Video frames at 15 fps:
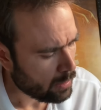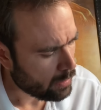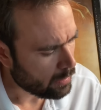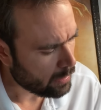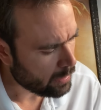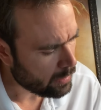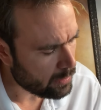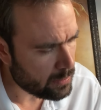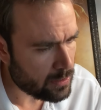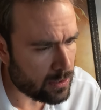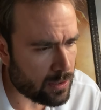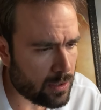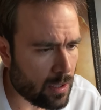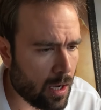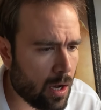A
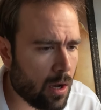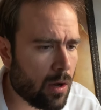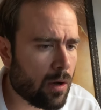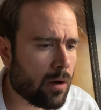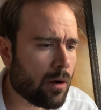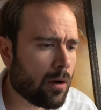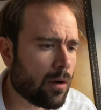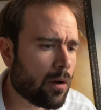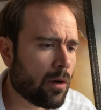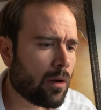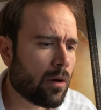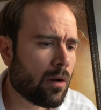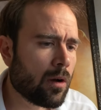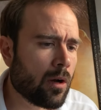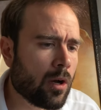song
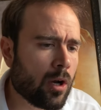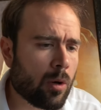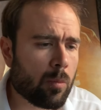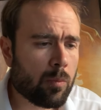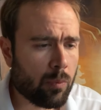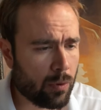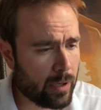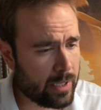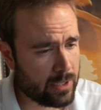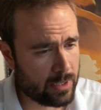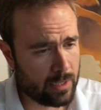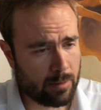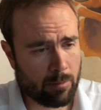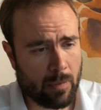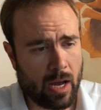plays
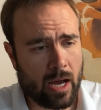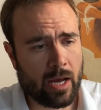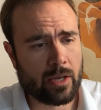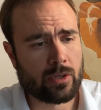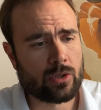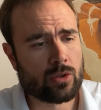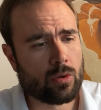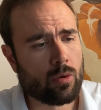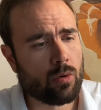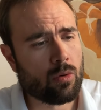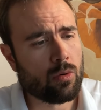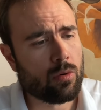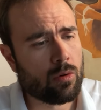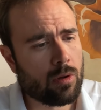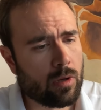in my
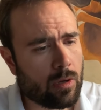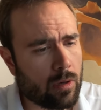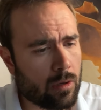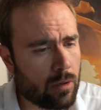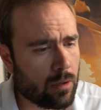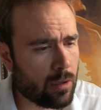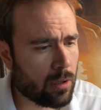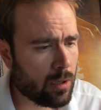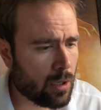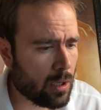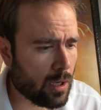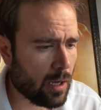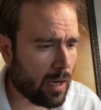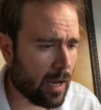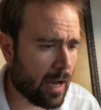soul.
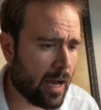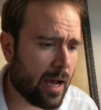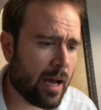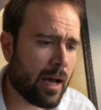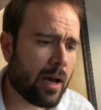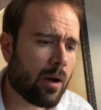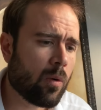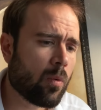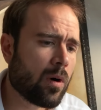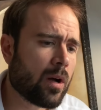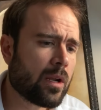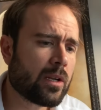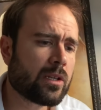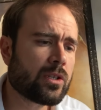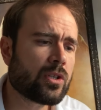I
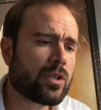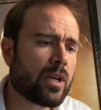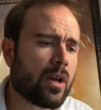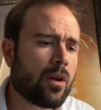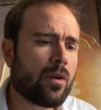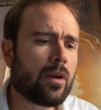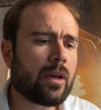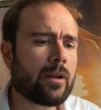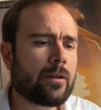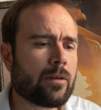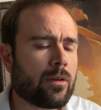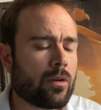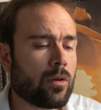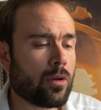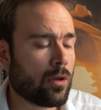wanna share it
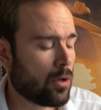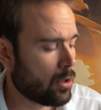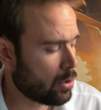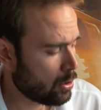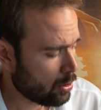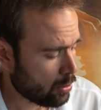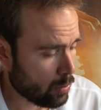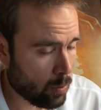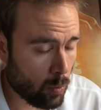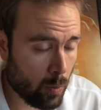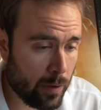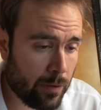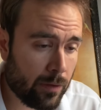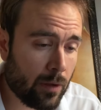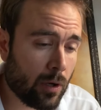
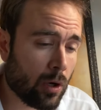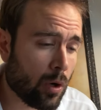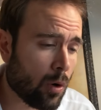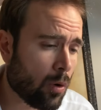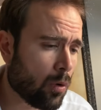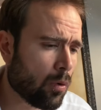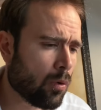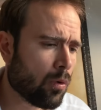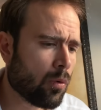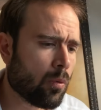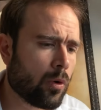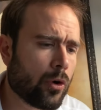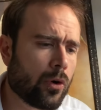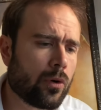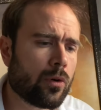with the whole
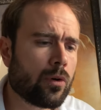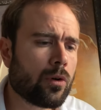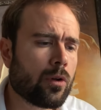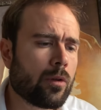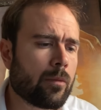world.